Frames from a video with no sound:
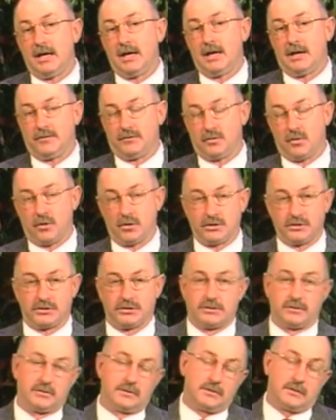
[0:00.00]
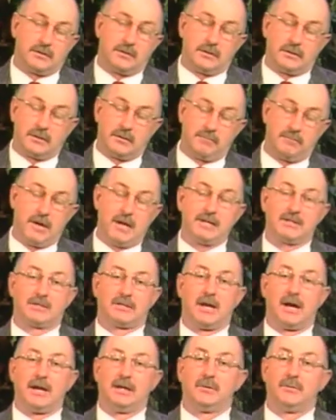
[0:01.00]
And of course, the
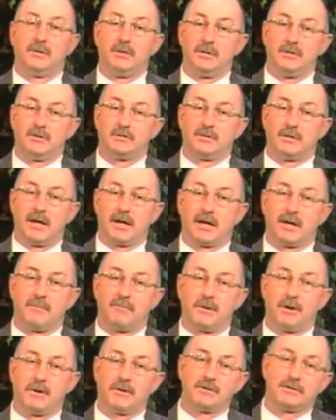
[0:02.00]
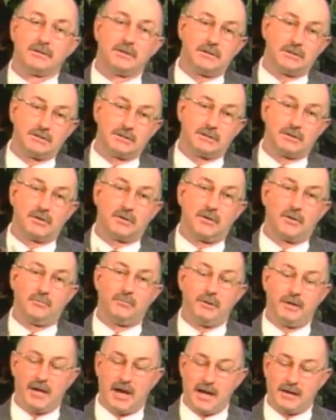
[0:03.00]
baseline that we use for that comparison is the good old
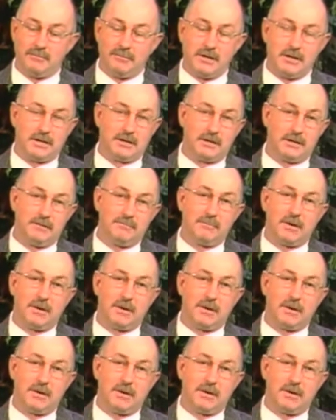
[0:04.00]
BIBLE,